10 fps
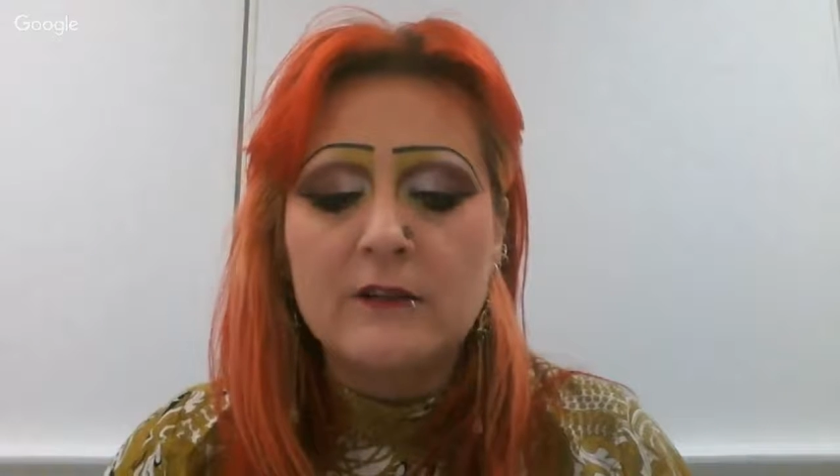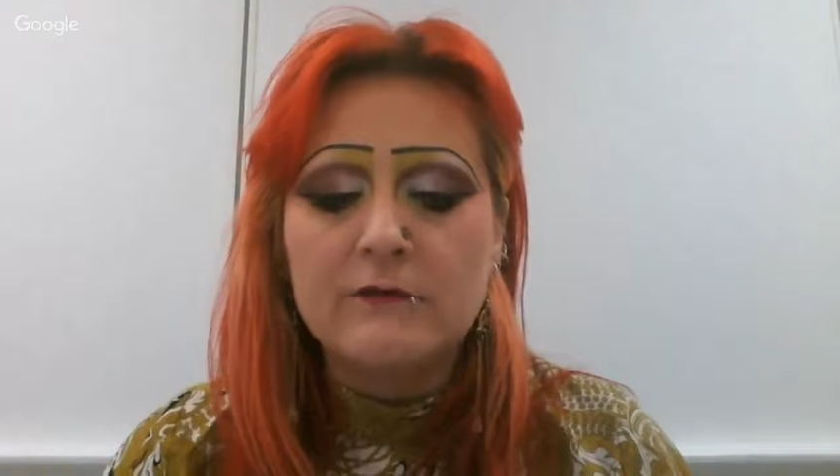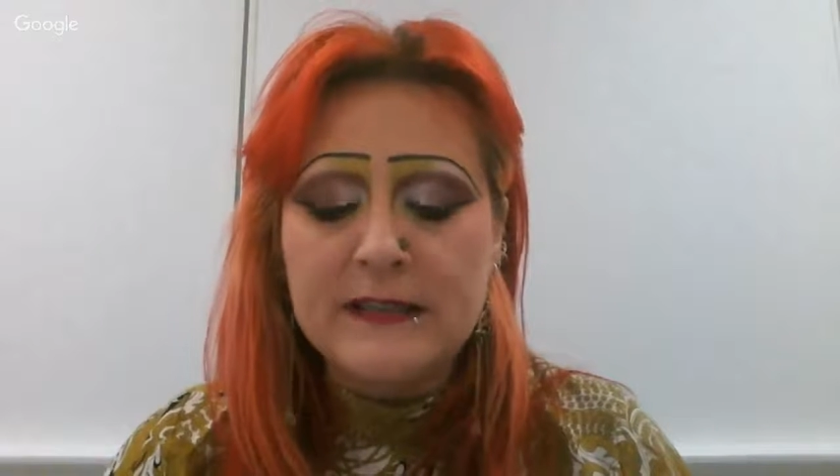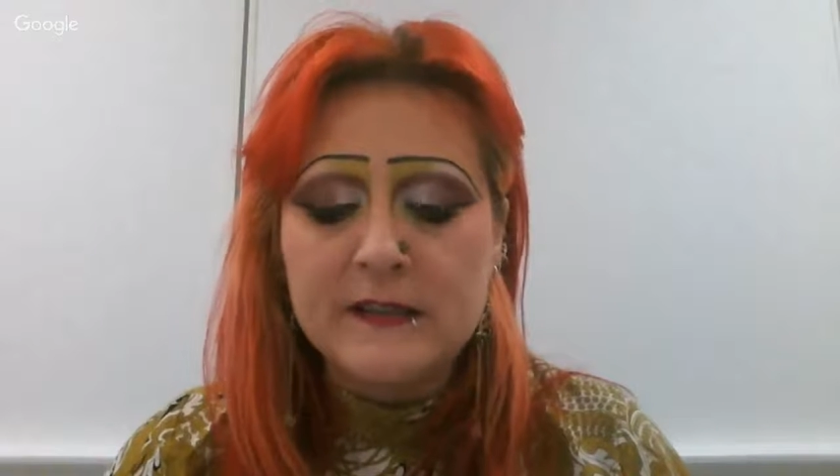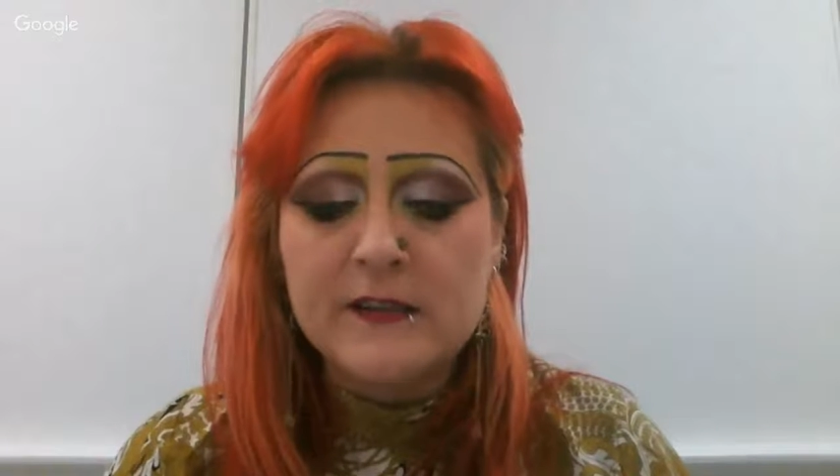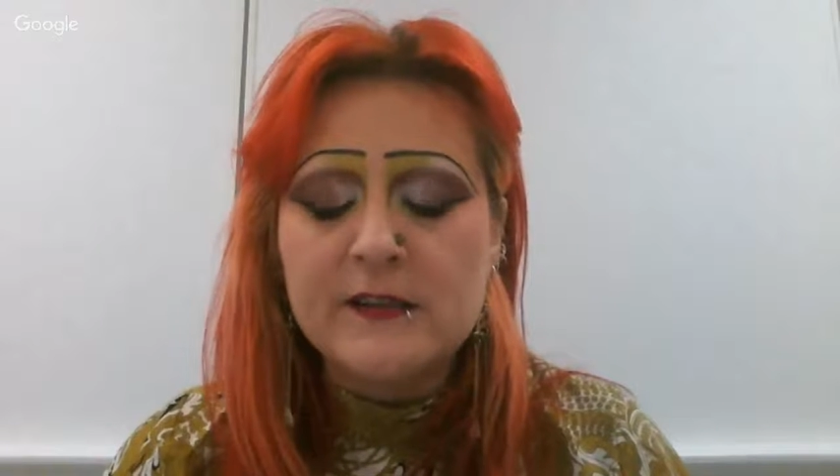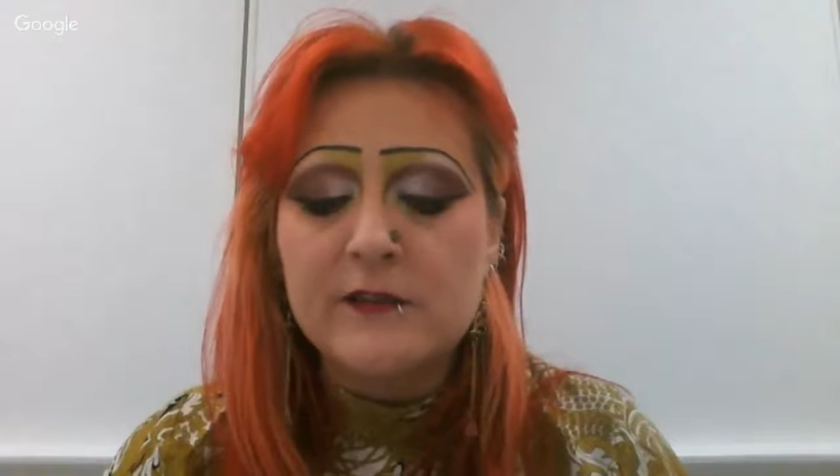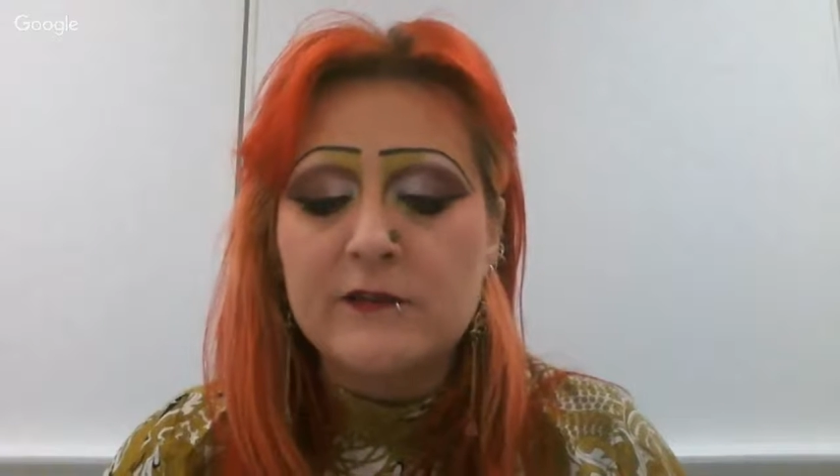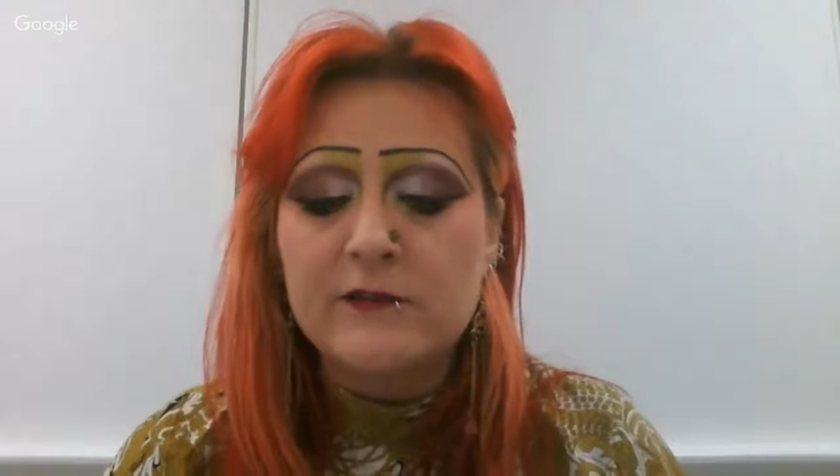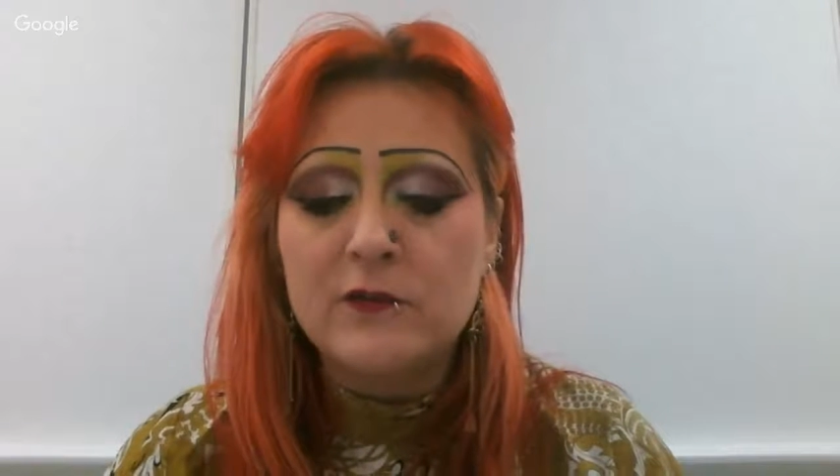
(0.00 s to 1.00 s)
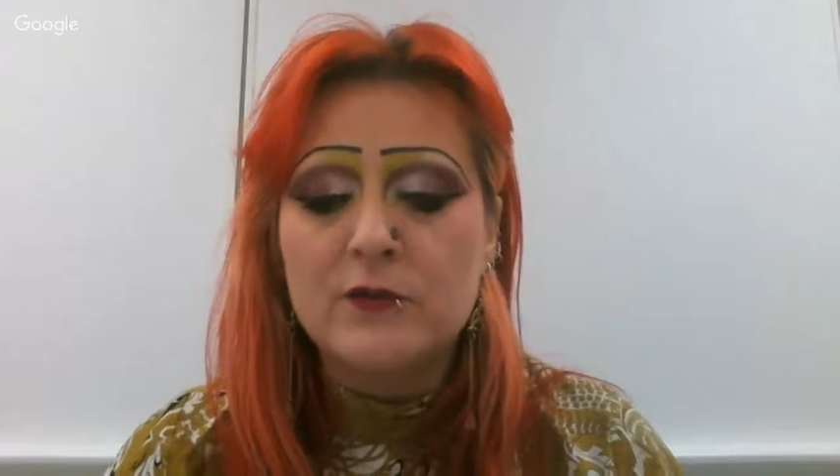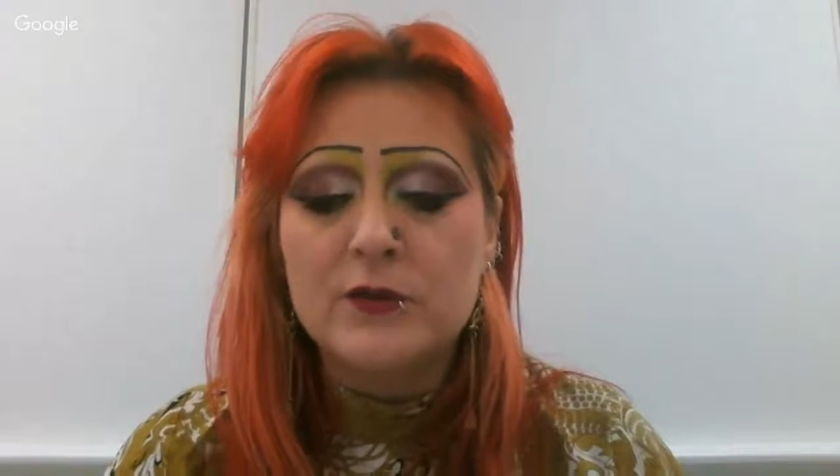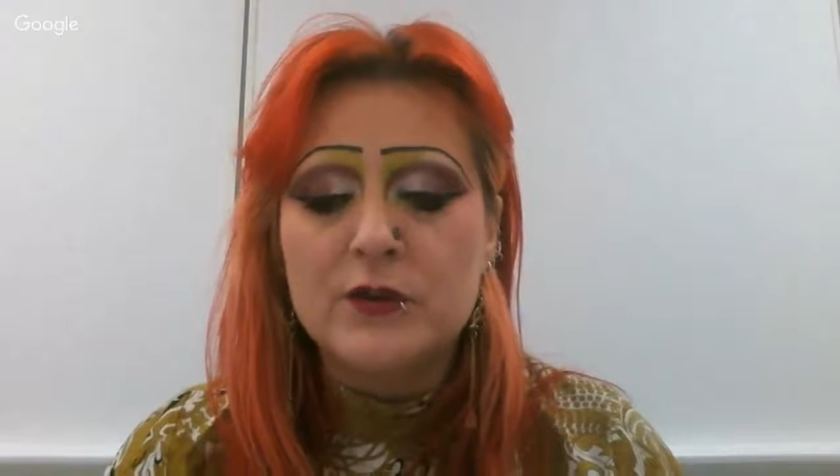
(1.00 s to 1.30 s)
rents for